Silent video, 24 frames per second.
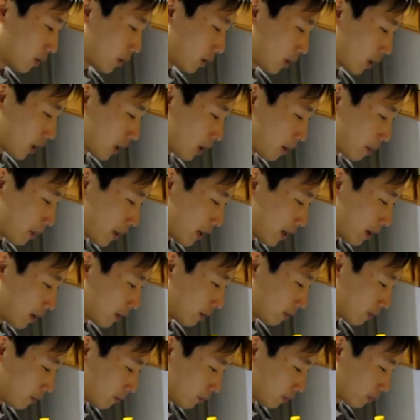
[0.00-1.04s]
Get
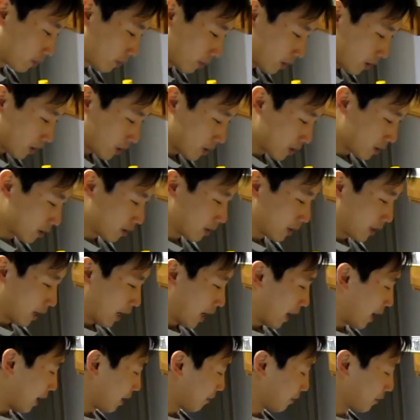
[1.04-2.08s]
about
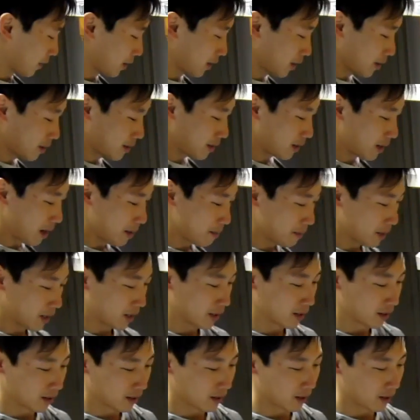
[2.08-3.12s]
half of this
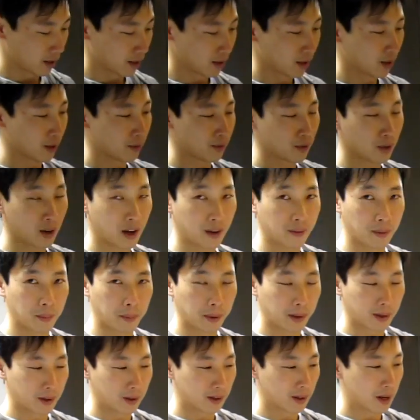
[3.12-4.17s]
lemon. You know, if you have a
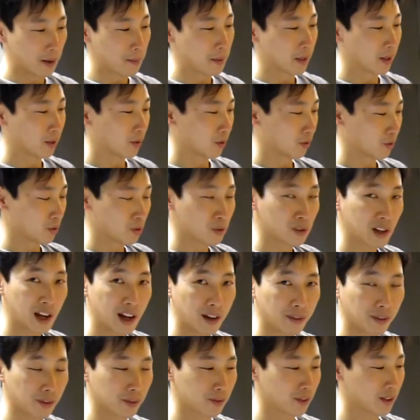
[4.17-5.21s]
bigger lemon, don't use
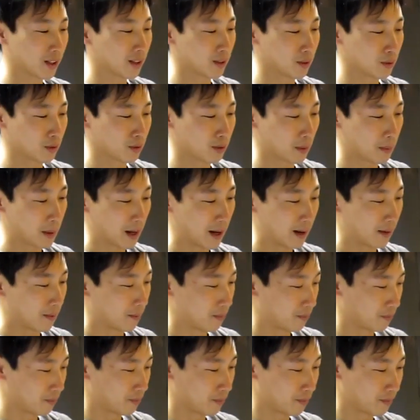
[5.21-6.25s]
half of it. Use about
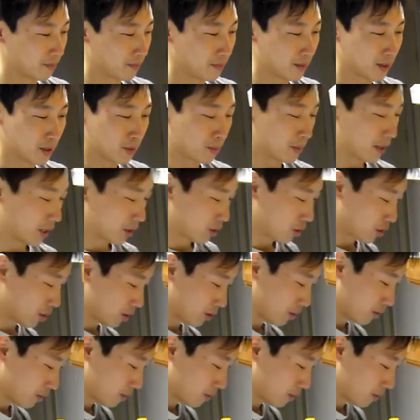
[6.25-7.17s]
this much.